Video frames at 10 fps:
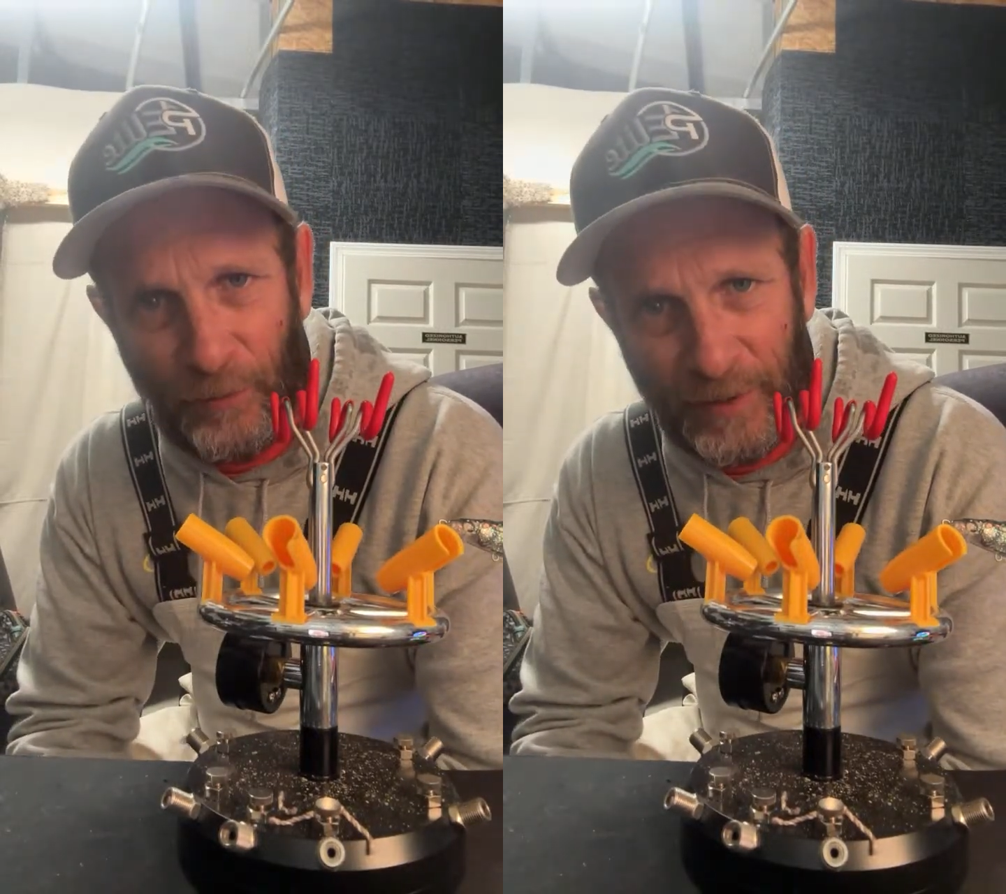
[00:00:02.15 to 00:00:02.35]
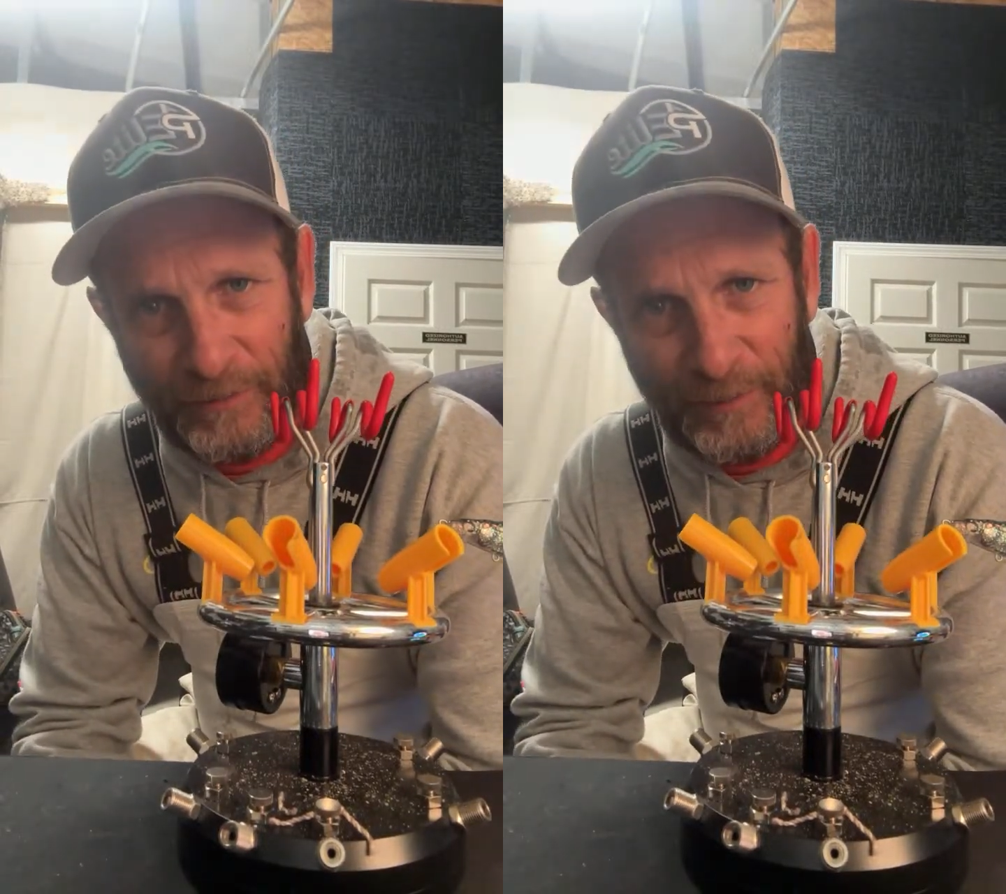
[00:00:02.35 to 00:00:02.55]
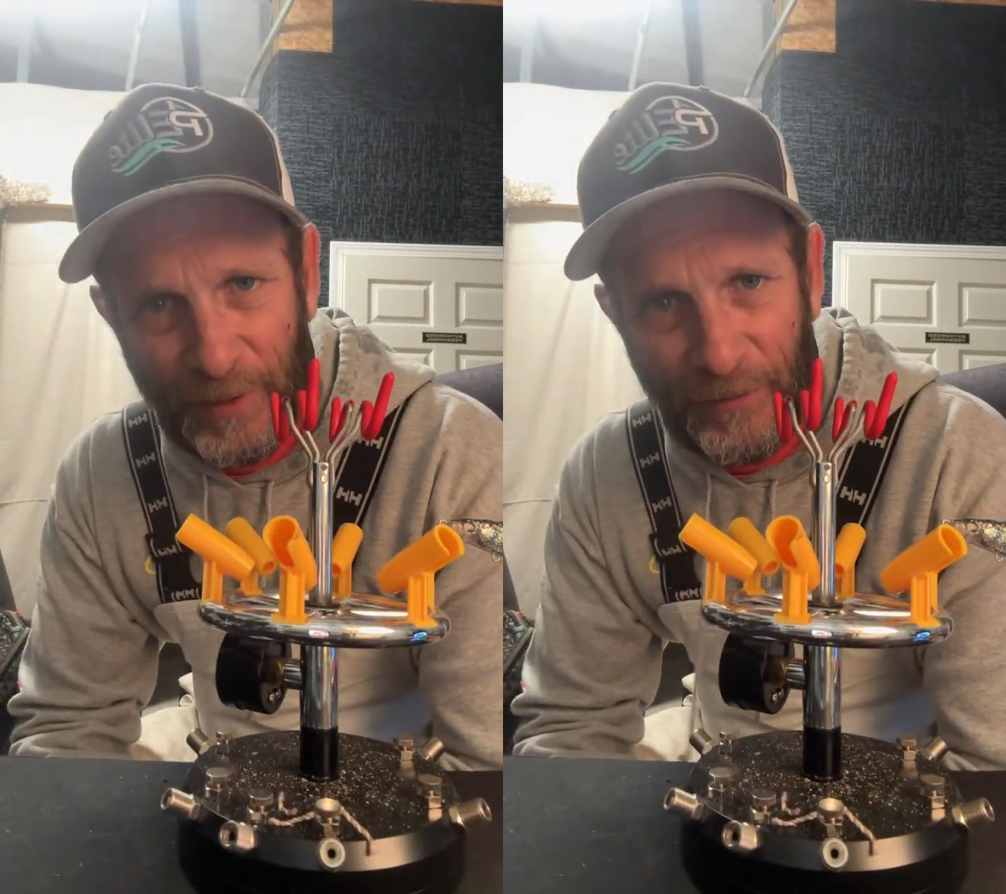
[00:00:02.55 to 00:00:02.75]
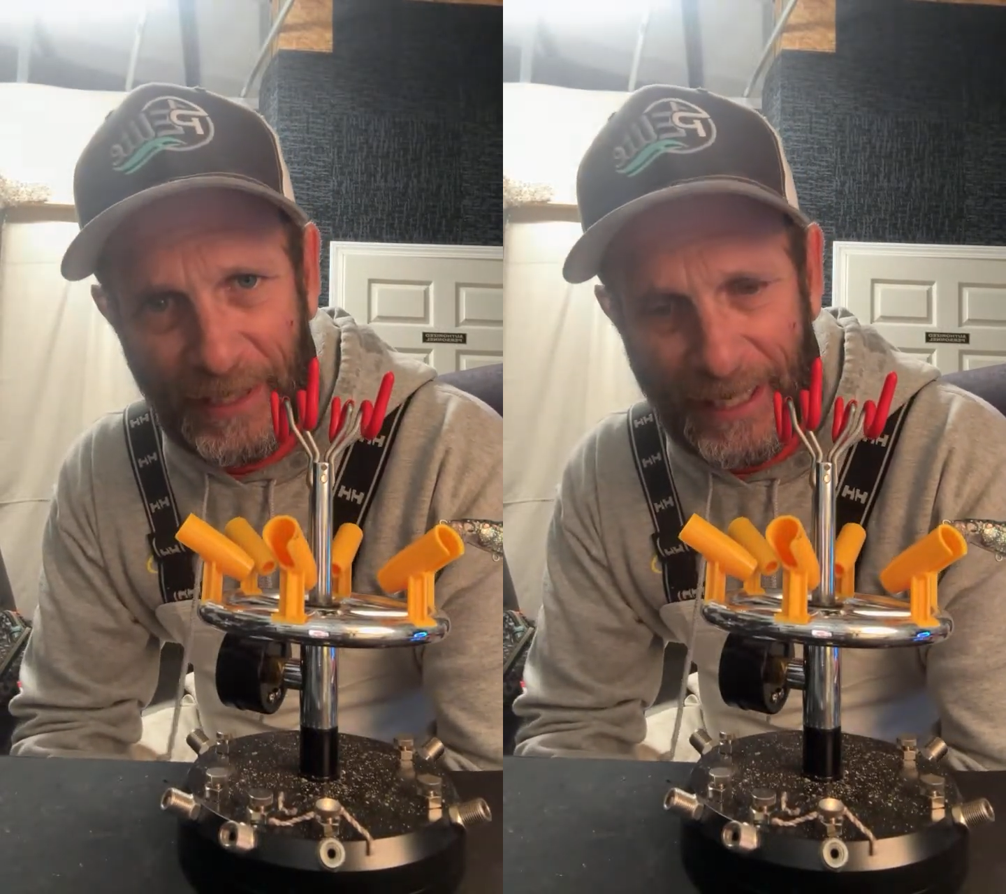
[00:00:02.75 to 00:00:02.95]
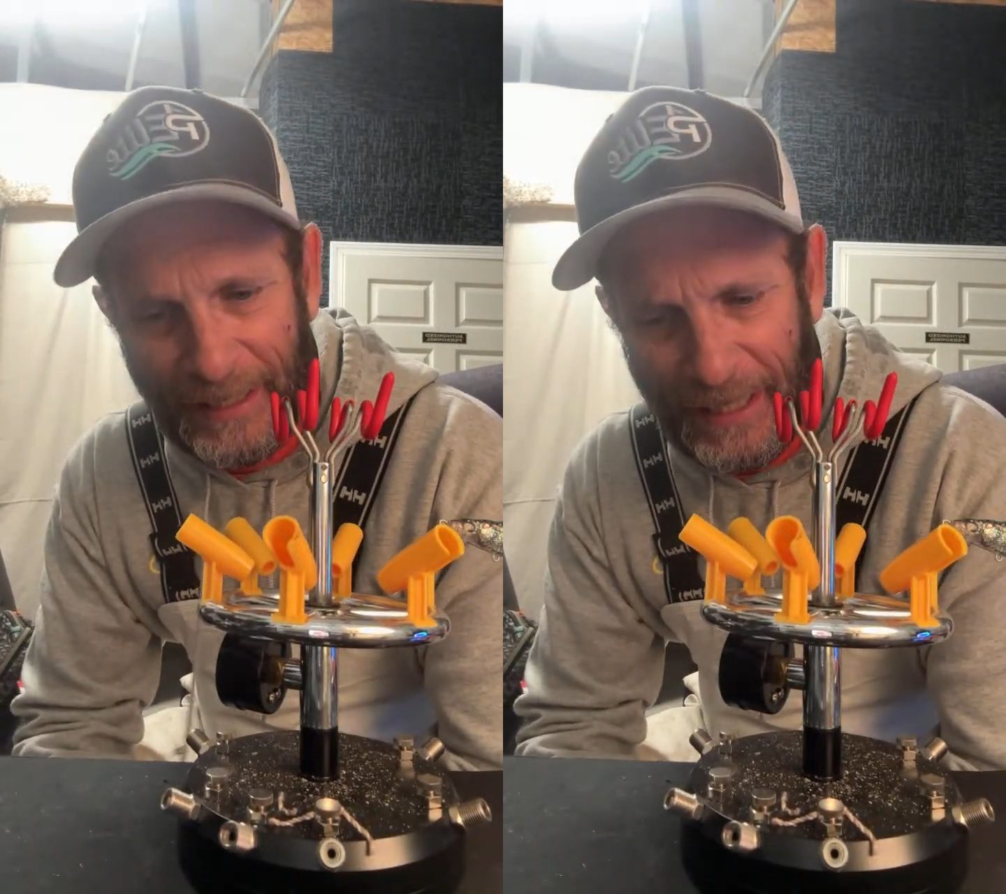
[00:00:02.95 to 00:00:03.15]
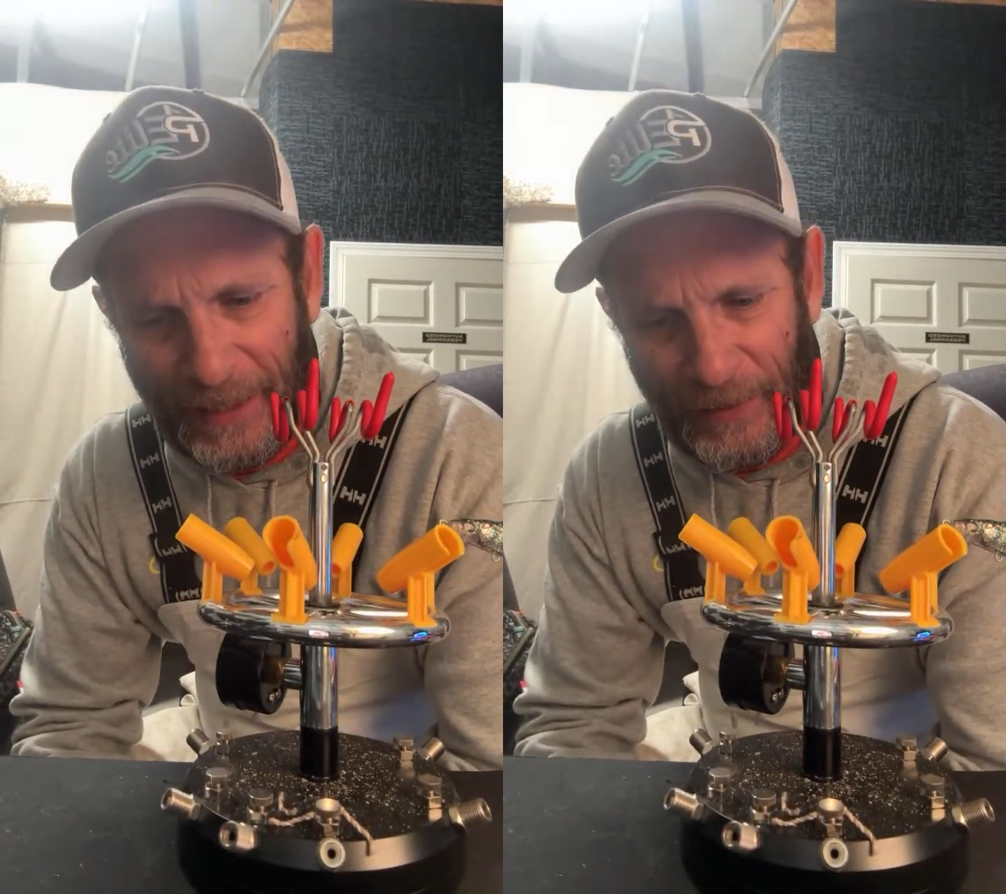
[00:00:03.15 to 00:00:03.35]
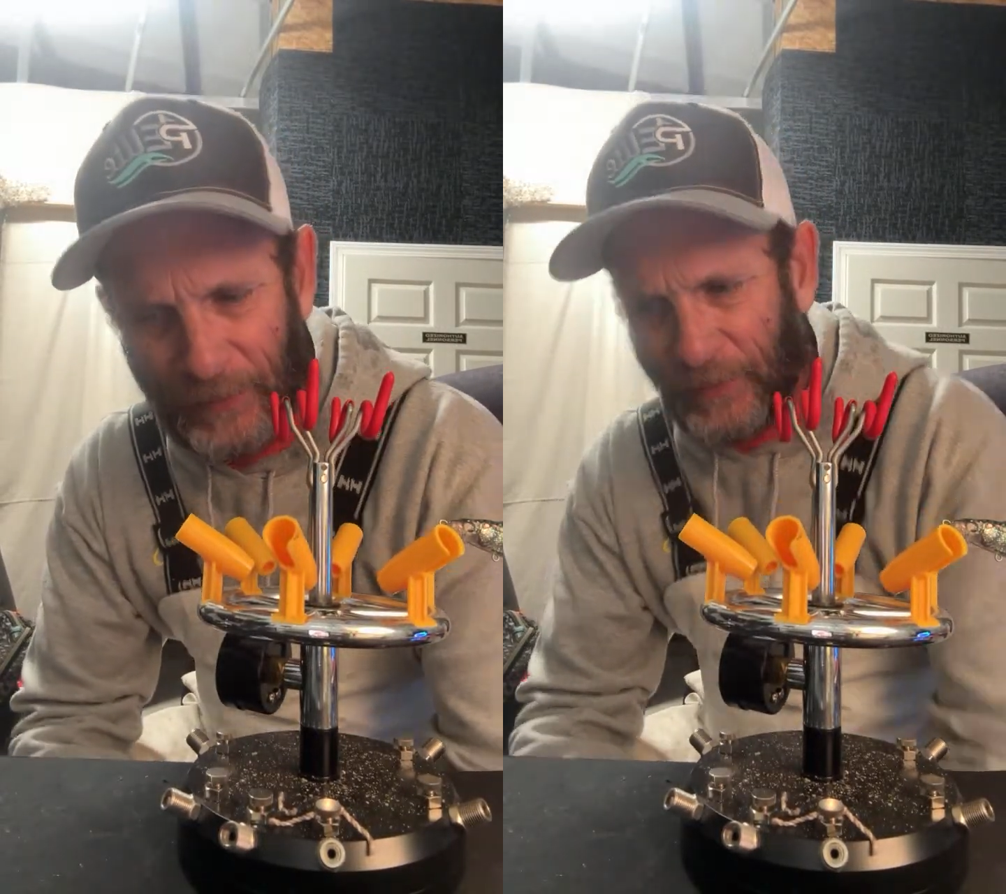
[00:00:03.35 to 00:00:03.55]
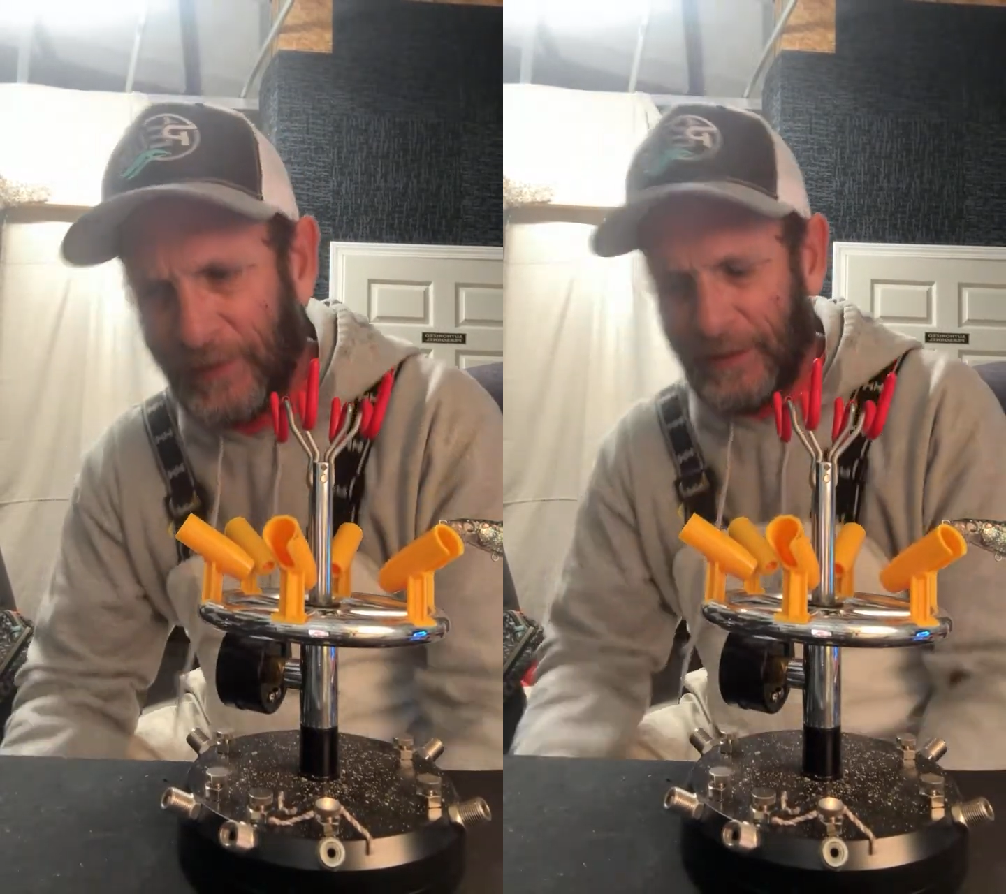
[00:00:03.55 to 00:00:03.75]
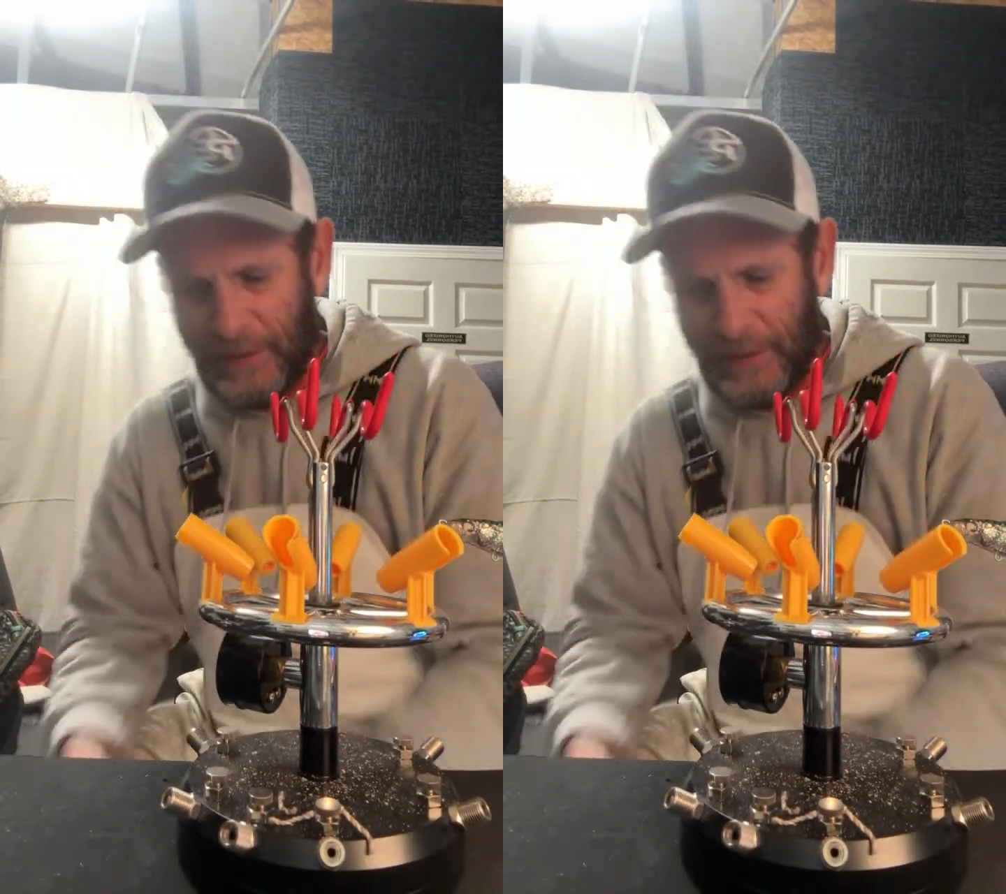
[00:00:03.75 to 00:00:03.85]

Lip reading: but it was blowing like 900.